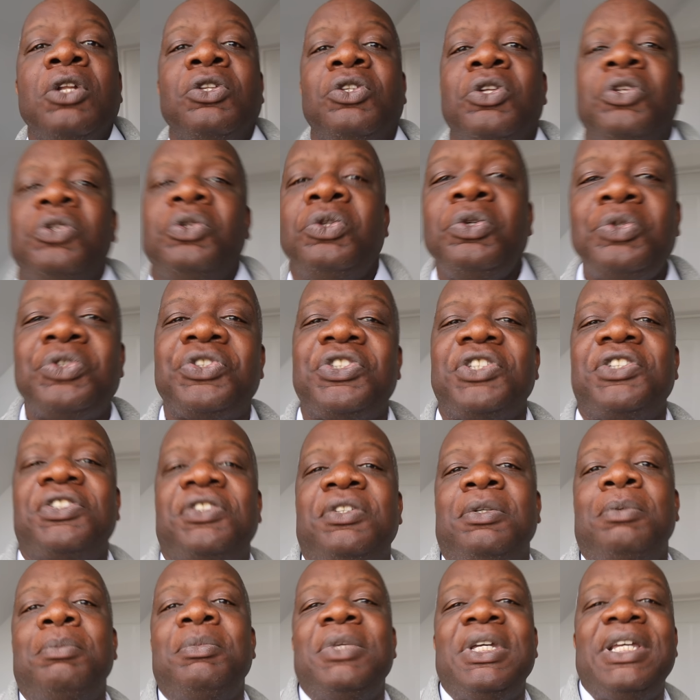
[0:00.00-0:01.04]
The new
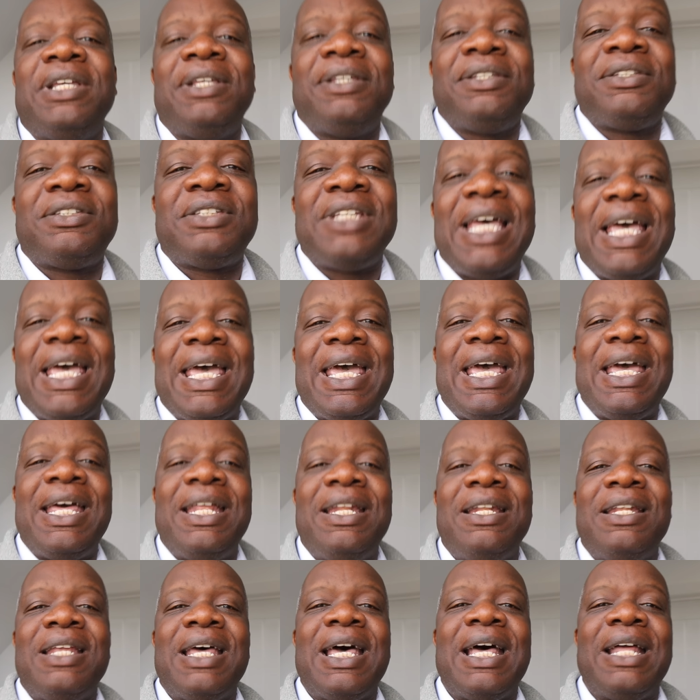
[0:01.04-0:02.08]
system is
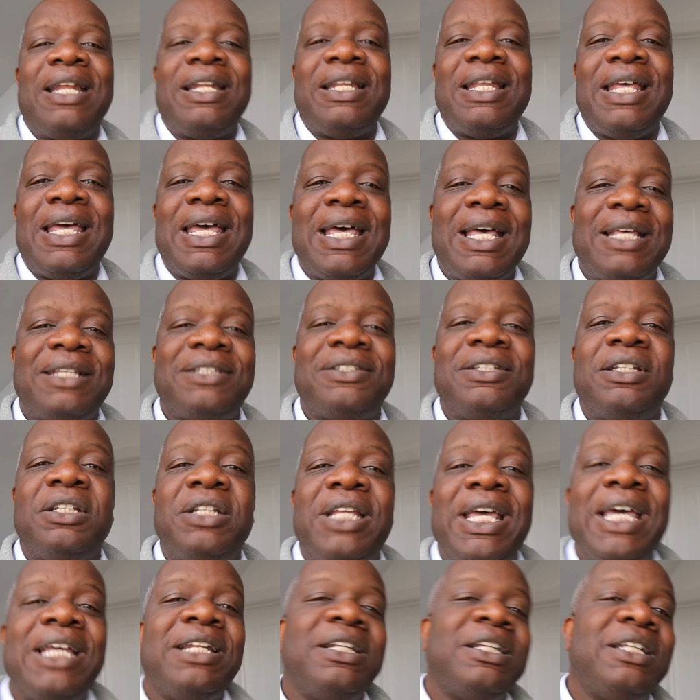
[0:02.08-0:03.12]
N and S,
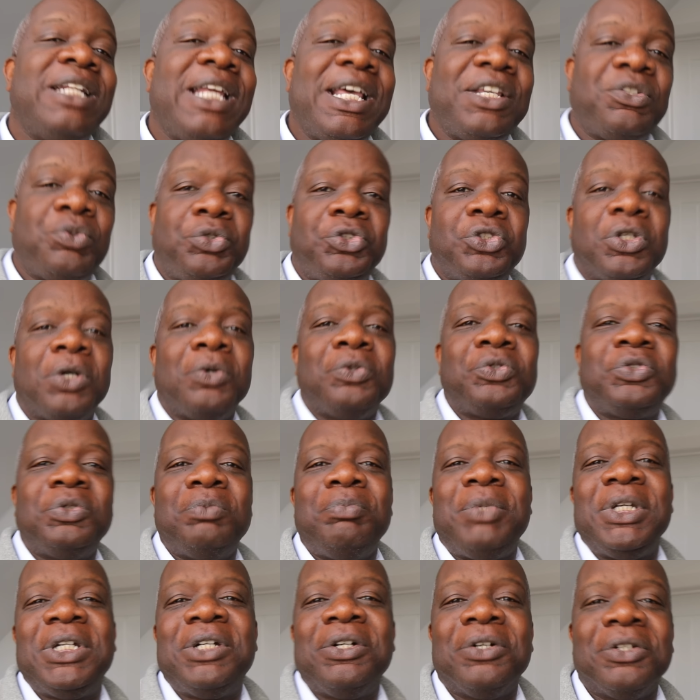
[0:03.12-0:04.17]
and N and S were chosen
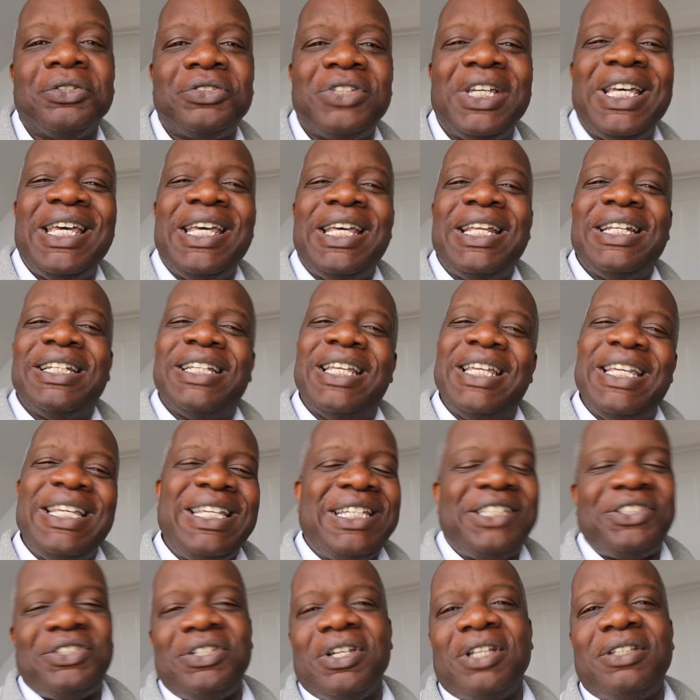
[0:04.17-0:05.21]
because they're
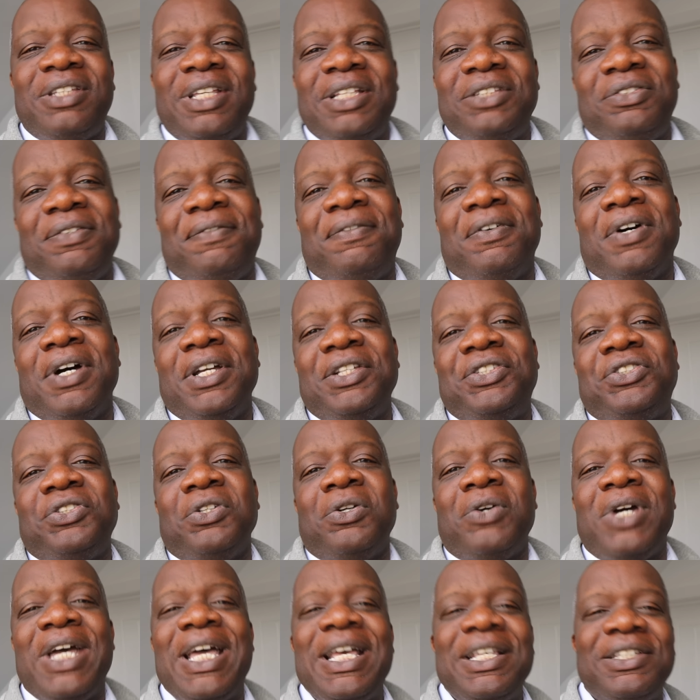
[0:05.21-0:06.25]
easy to identify.
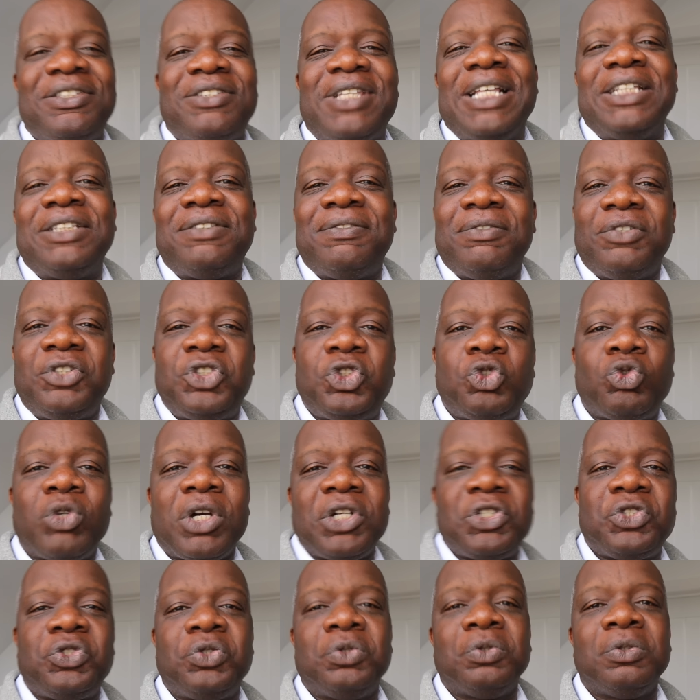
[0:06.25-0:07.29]
So S stands for
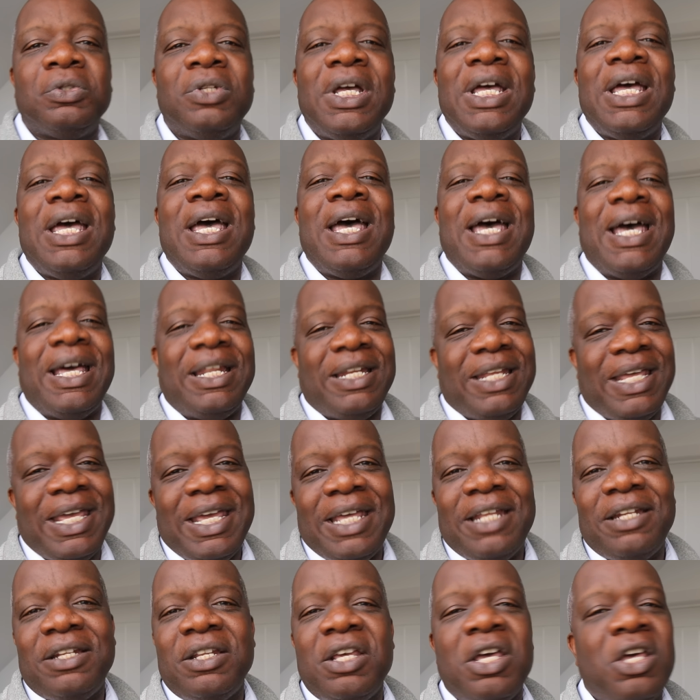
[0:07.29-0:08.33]
structural and
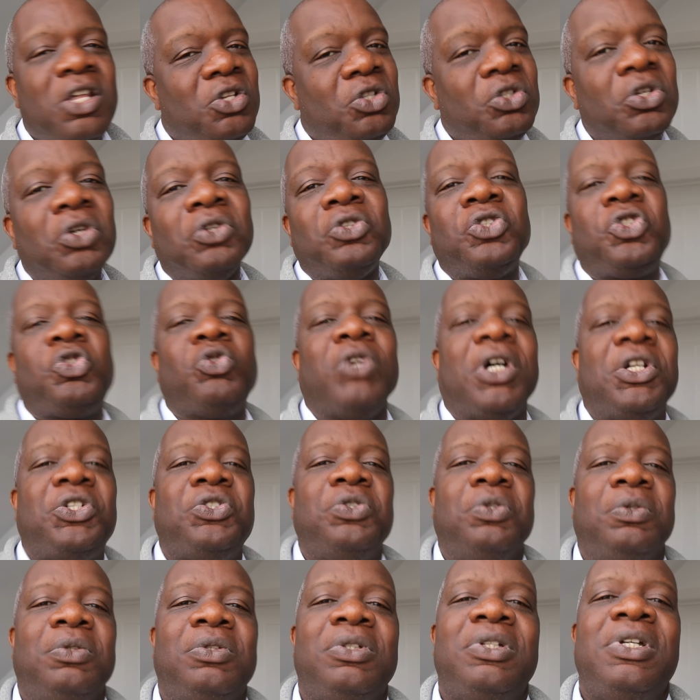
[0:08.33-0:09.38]
N
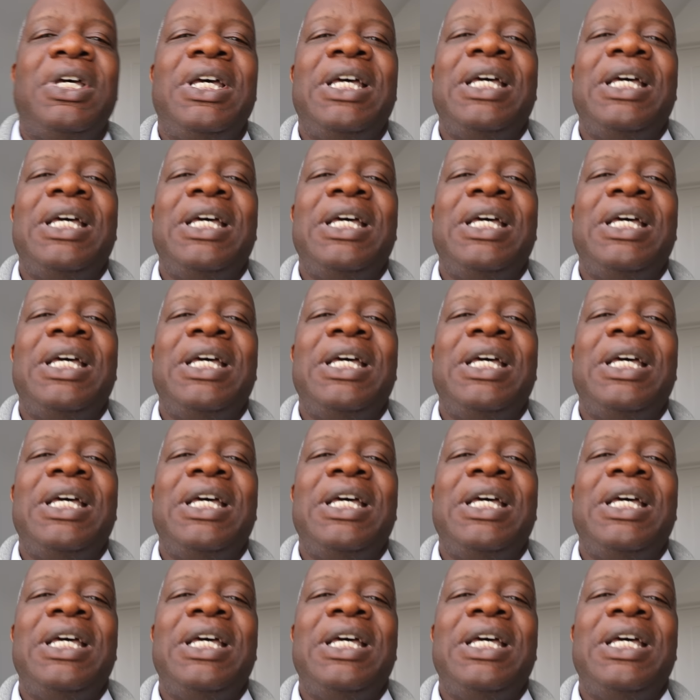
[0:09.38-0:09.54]
non-structural.